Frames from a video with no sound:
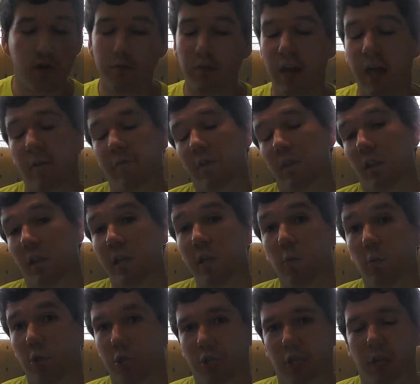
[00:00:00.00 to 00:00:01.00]
You even had
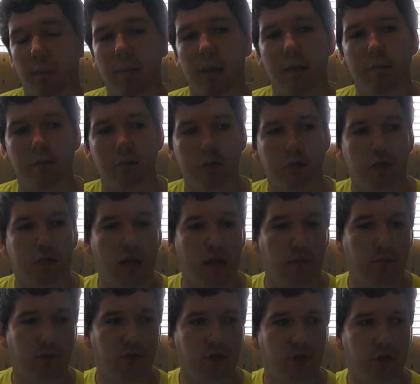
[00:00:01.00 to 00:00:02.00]
Relinquish come out in this
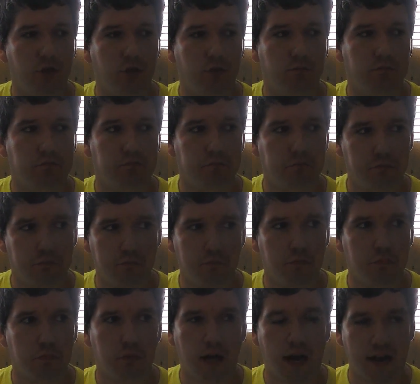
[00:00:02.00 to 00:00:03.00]
set, which
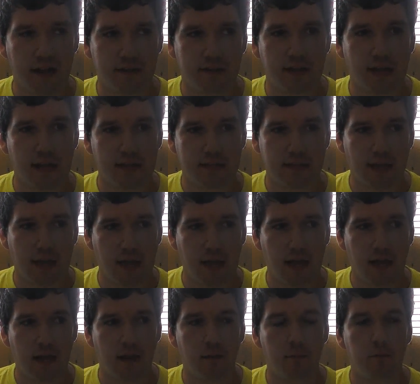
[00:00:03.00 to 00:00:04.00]
at that
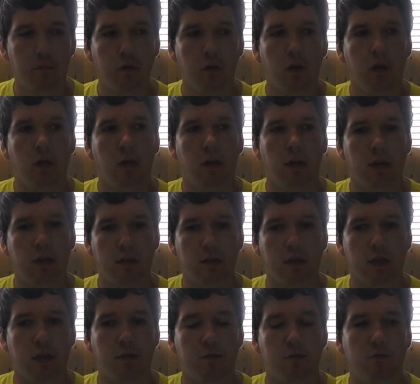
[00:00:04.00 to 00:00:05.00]
time in
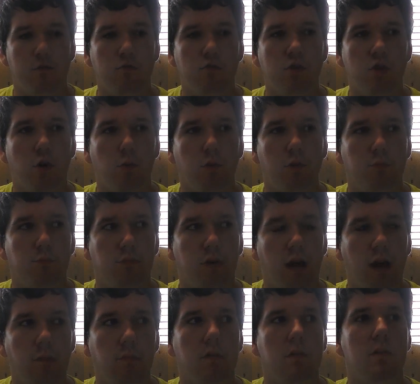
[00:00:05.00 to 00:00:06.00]
the game of Yu-Gi-Oh! was
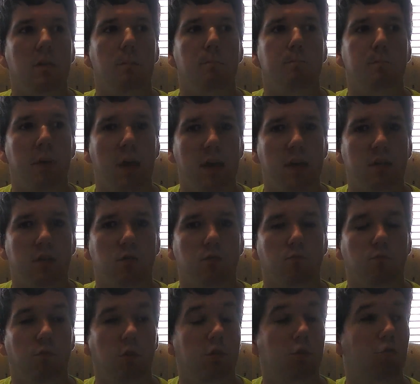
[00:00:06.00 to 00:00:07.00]
probably the best
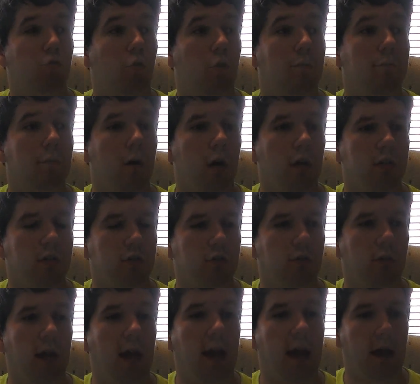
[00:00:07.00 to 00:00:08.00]
ritual
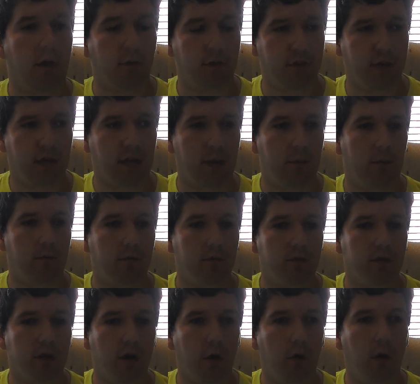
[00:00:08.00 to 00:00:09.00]
monster out in the game of
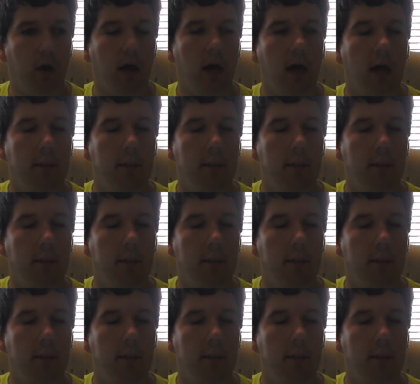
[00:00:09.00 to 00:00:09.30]
Yu-Gi-Oh!